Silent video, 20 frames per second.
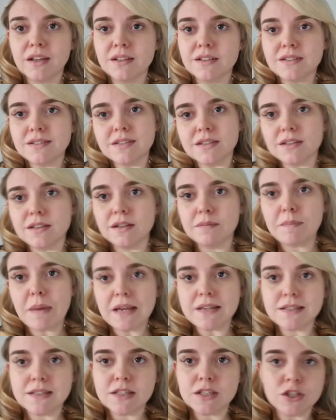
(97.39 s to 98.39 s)
It's the
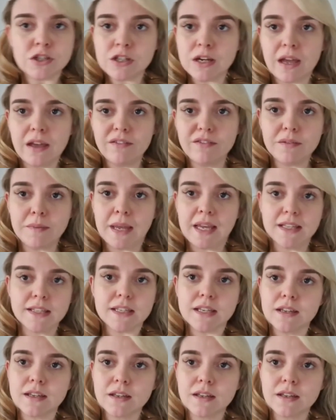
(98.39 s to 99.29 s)
best decision I ever made.